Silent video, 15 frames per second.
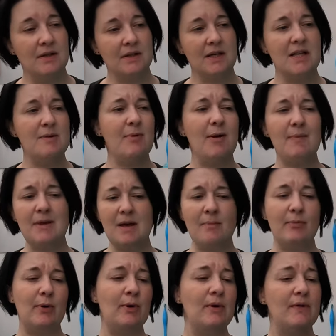Can you bring me
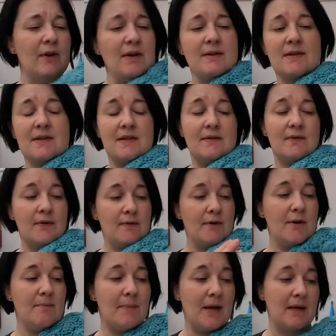that ball of yarn that's in the front
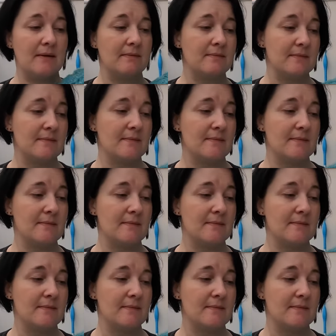room, mate?